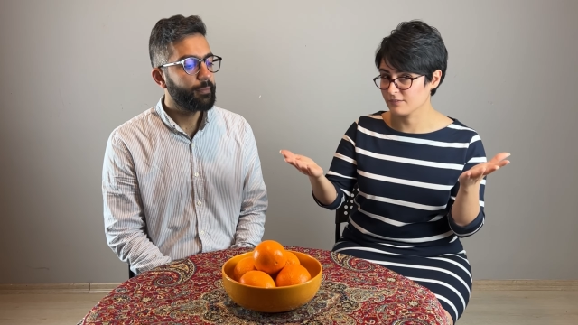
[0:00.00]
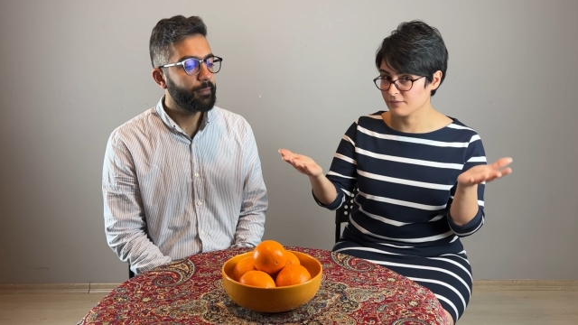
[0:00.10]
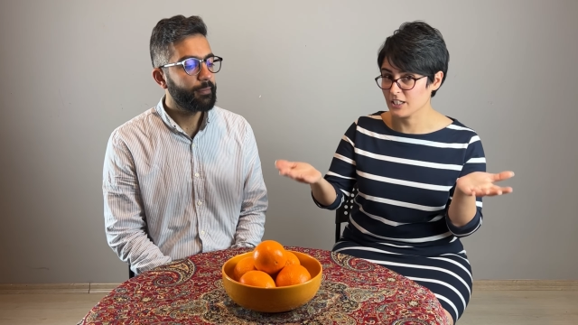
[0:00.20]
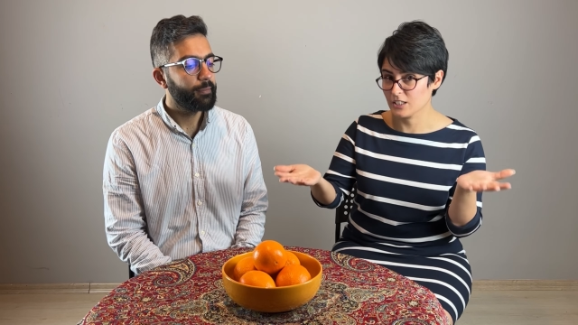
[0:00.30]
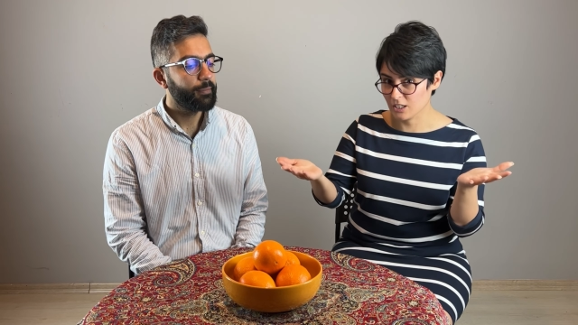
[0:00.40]

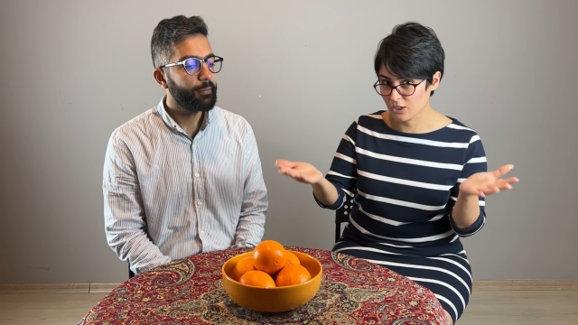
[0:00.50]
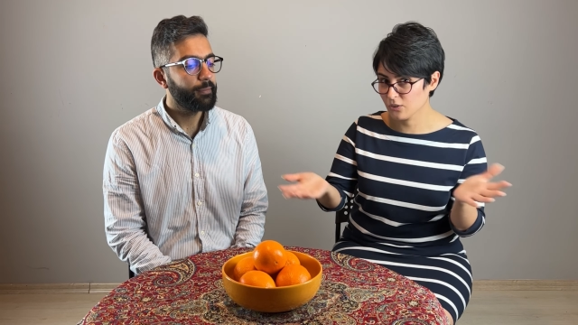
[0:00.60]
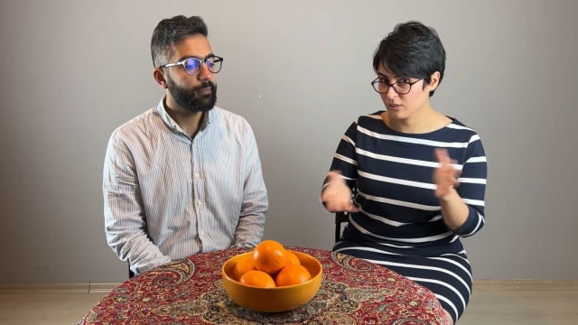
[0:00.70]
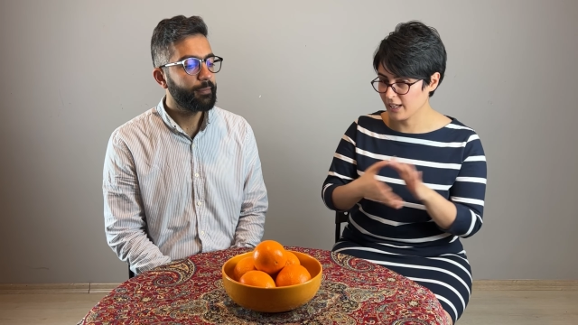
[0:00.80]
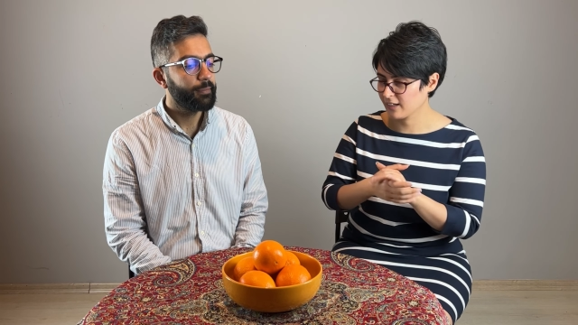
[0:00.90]
Speaker 1: video,
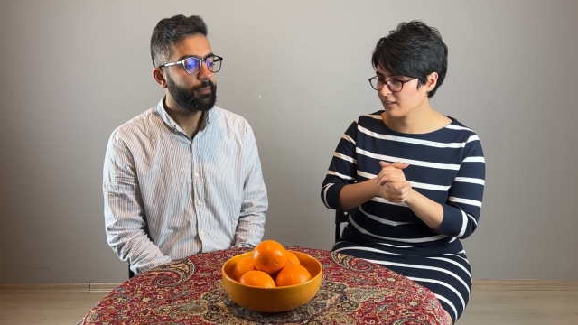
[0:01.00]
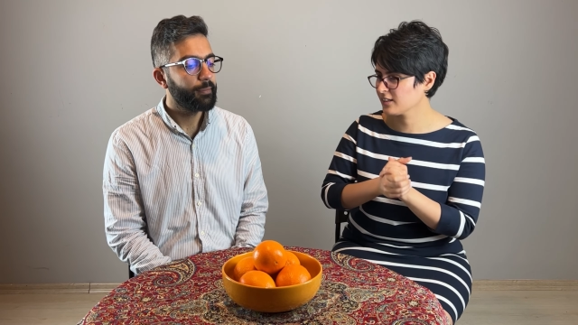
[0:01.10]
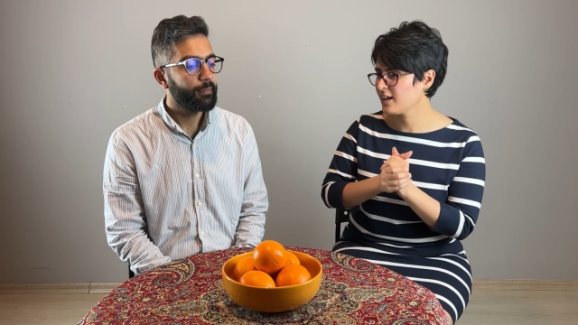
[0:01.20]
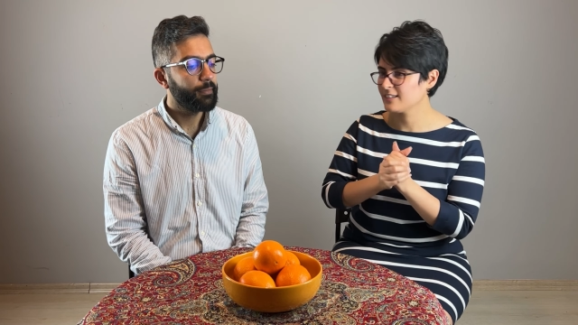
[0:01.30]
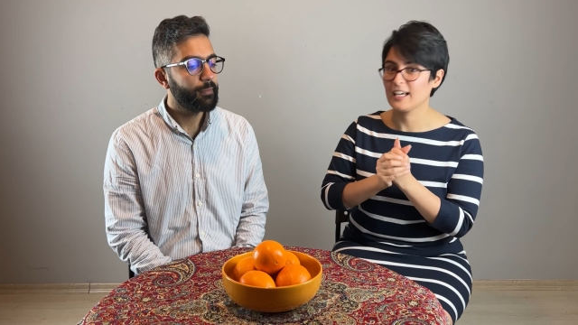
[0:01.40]

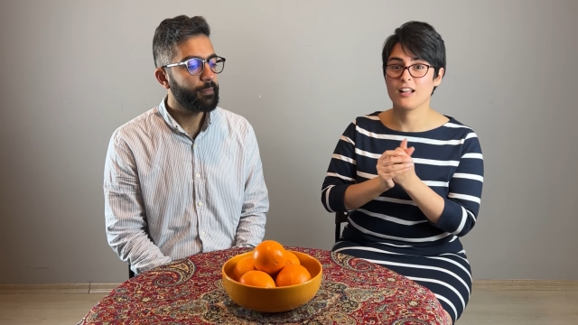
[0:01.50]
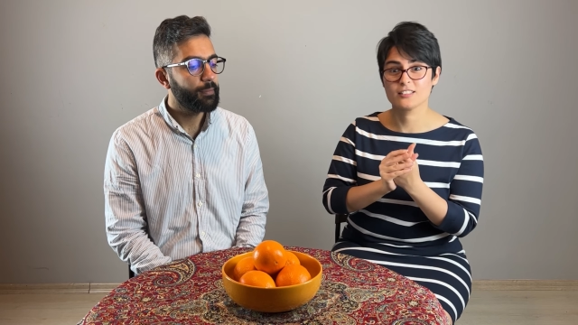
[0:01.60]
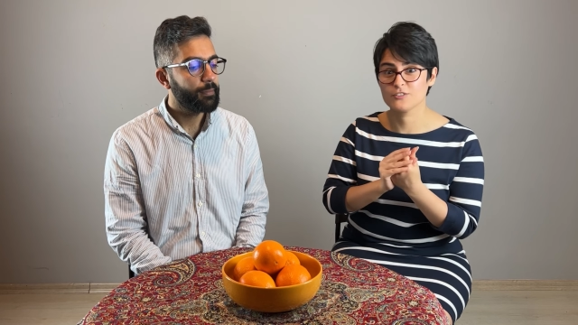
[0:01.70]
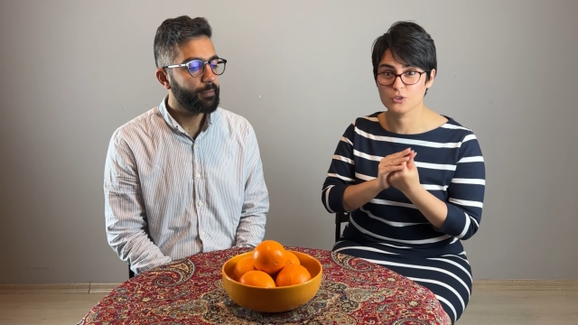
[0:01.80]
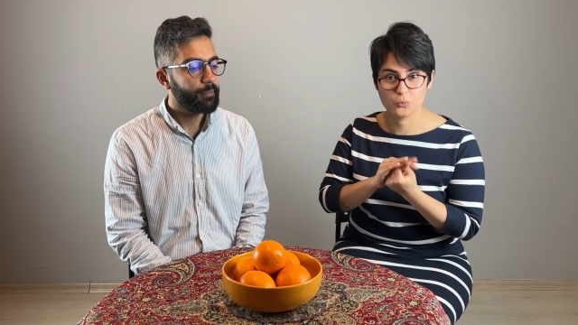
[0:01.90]
like tell
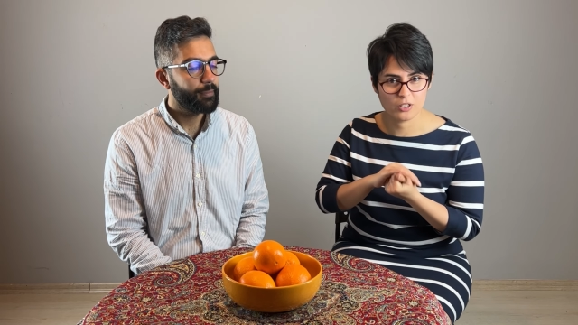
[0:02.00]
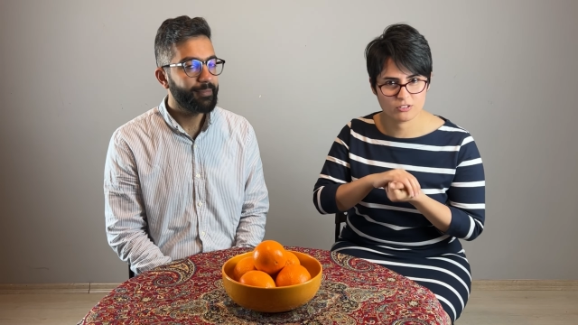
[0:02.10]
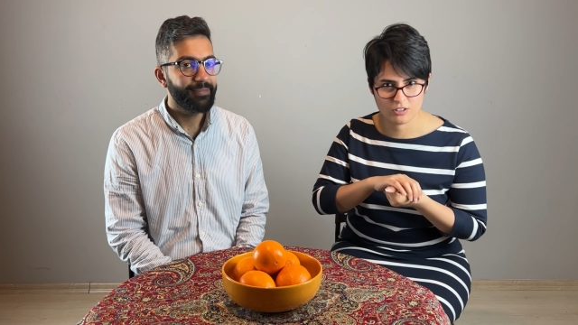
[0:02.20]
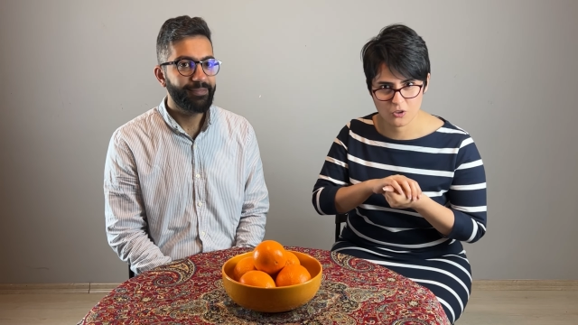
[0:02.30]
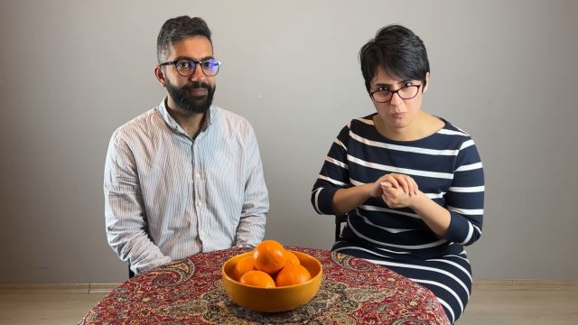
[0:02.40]
us if you want
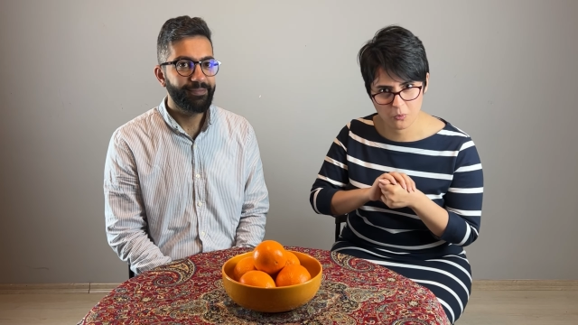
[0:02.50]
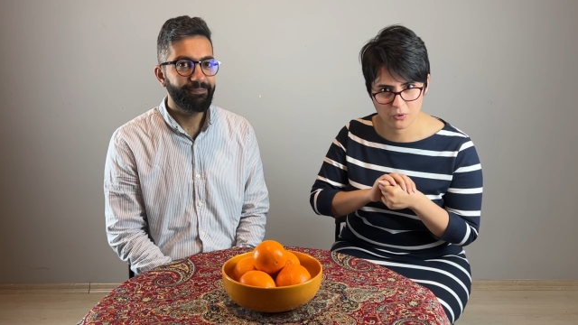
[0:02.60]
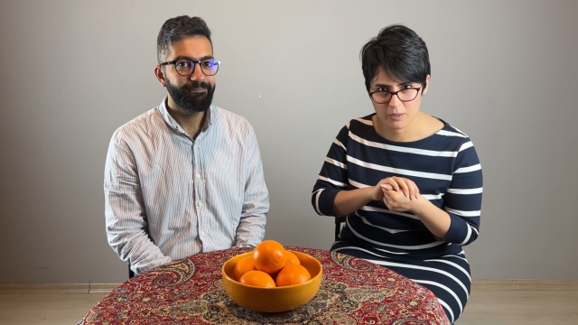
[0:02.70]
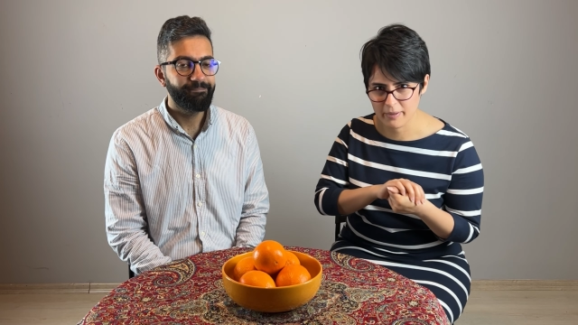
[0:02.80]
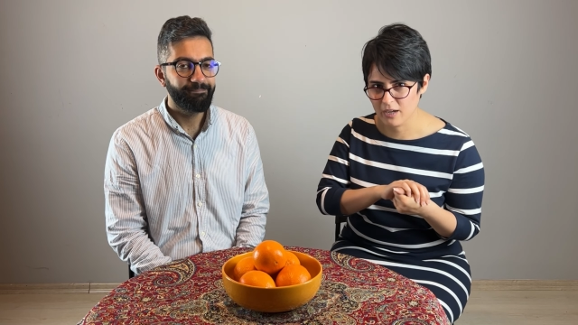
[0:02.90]
to know
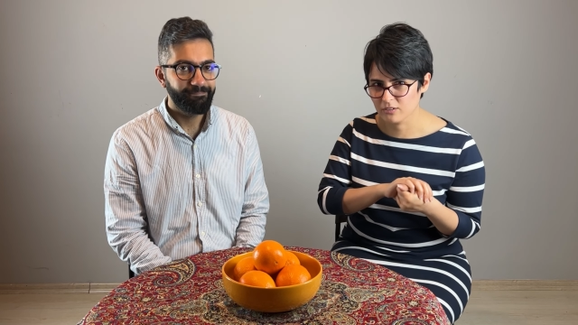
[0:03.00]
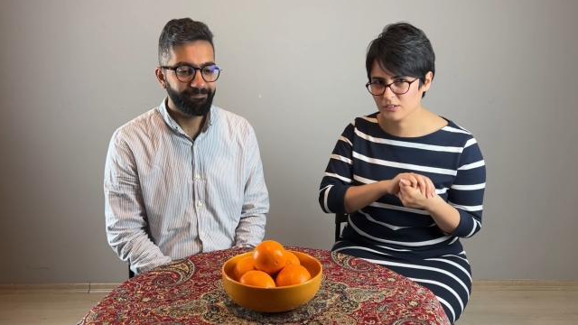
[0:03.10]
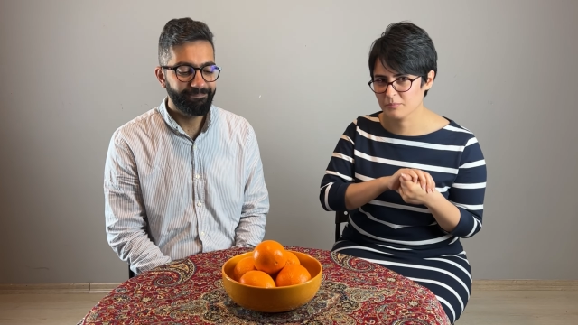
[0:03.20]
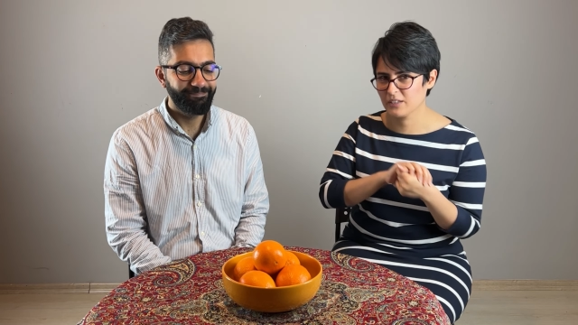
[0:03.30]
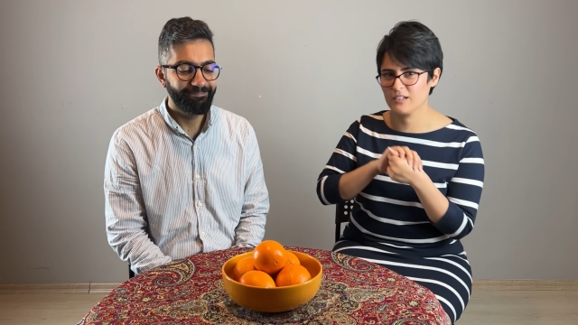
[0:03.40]
more
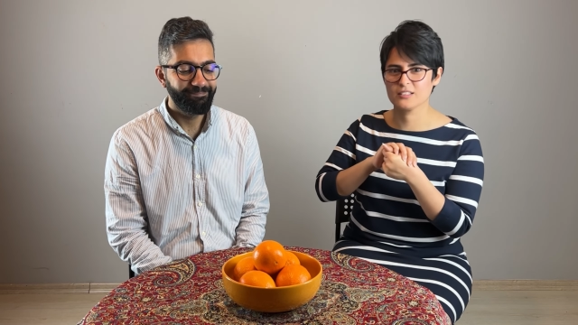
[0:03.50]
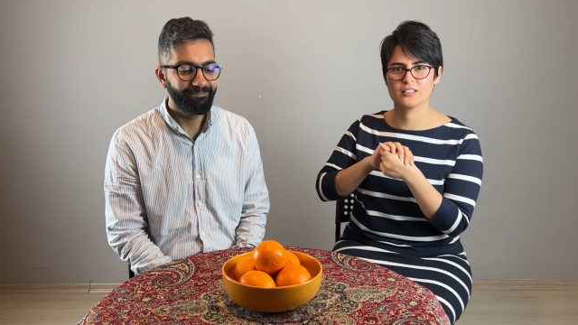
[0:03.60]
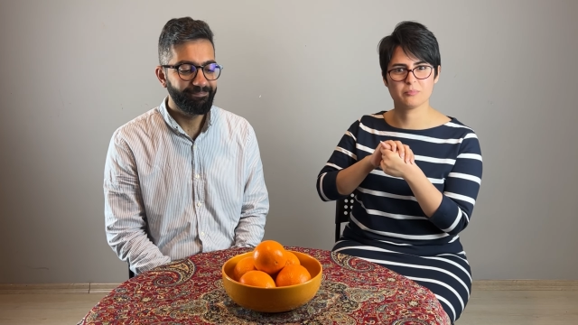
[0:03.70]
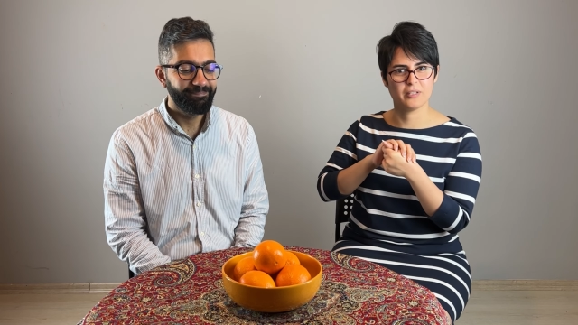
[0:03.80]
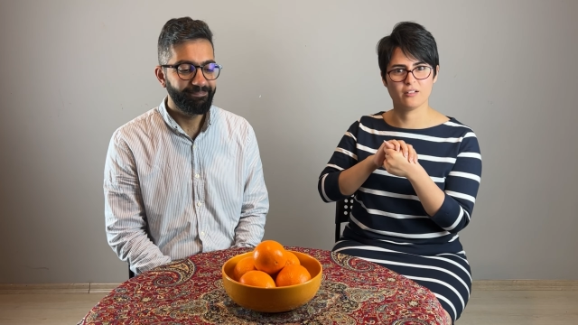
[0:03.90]
about Mira's
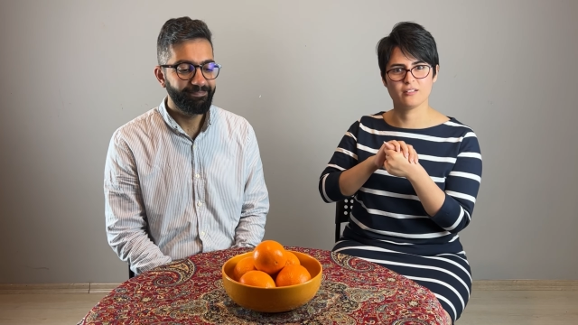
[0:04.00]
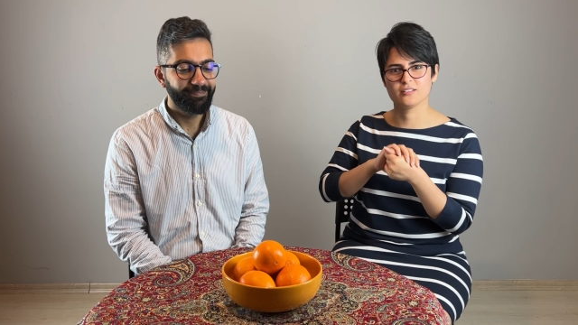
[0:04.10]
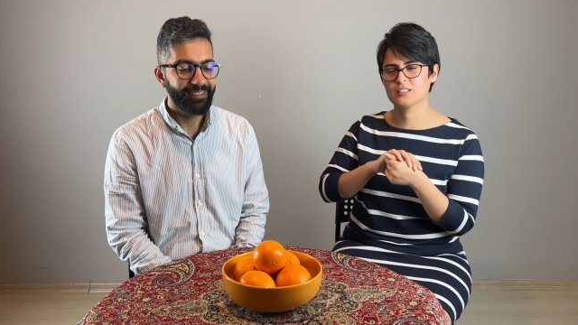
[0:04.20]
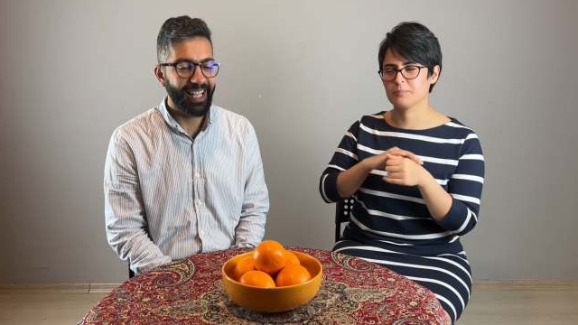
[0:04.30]
experience